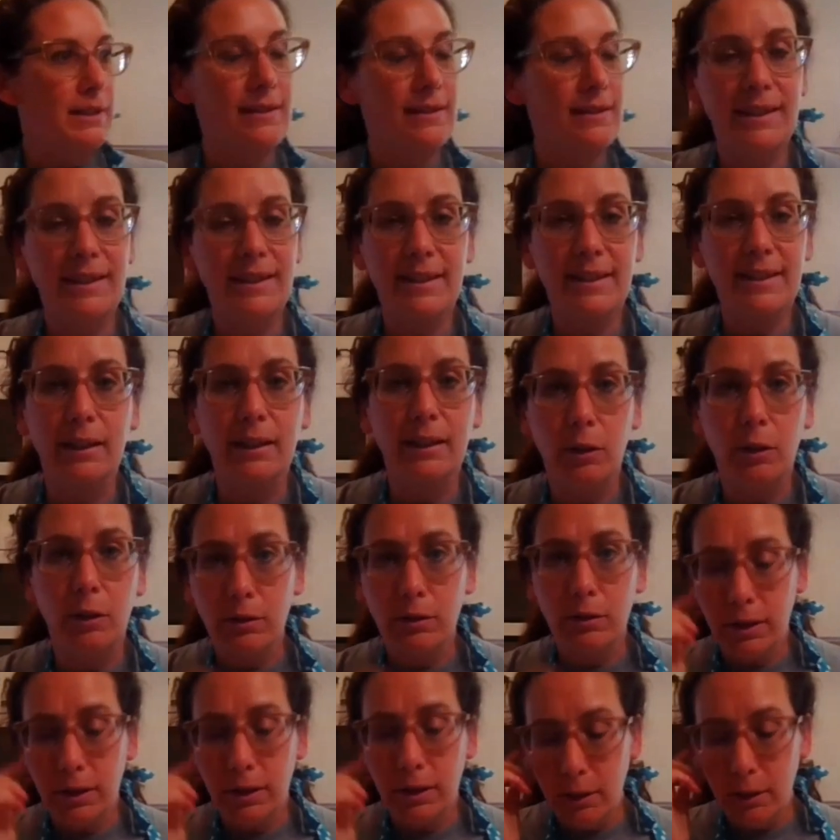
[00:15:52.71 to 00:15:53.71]
It's the
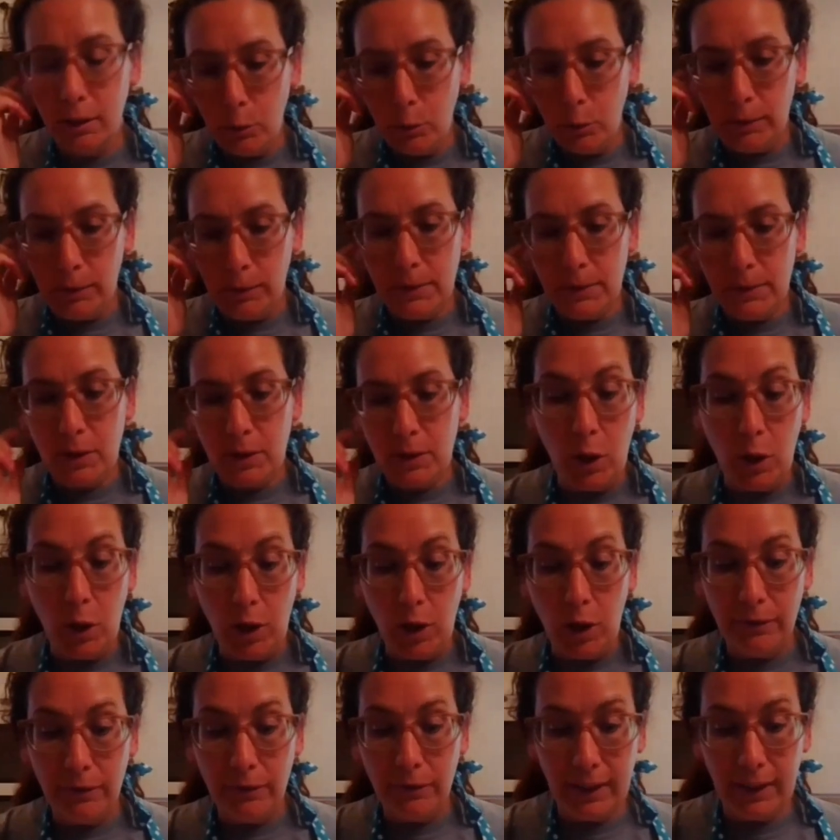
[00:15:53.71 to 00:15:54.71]
Dongola whipped
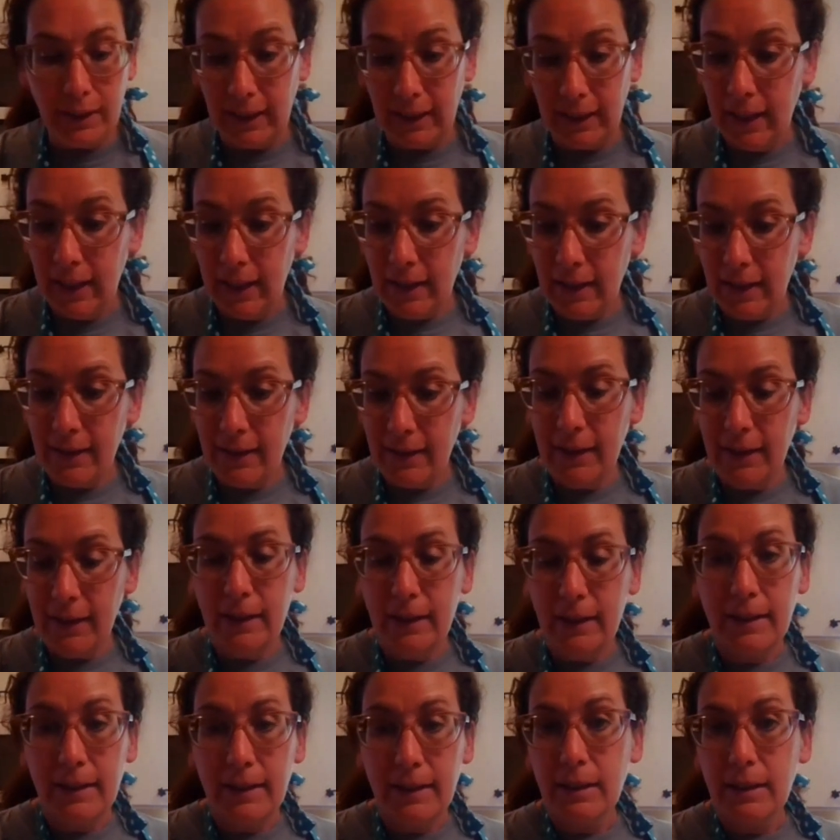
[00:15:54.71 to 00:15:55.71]
coffee
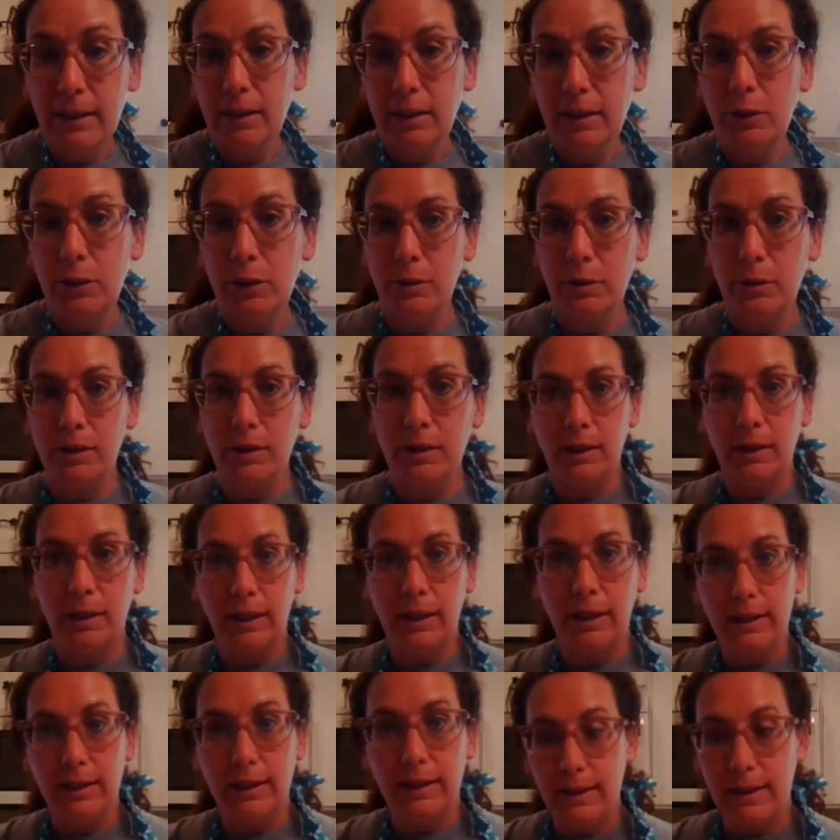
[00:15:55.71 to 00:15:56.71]
that you
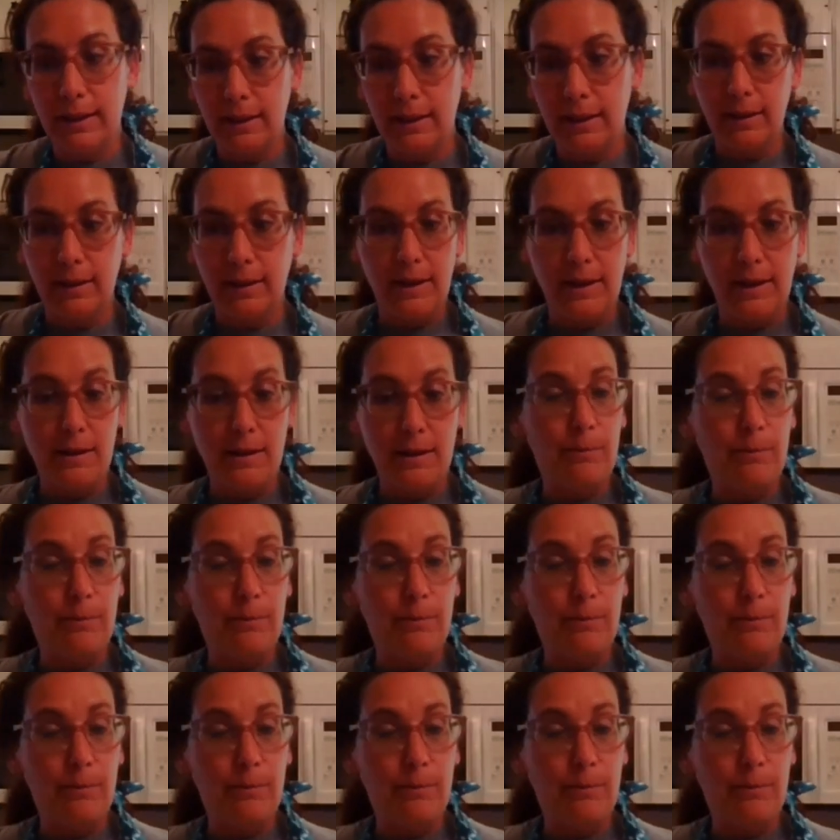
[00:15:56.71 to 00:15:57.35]
can get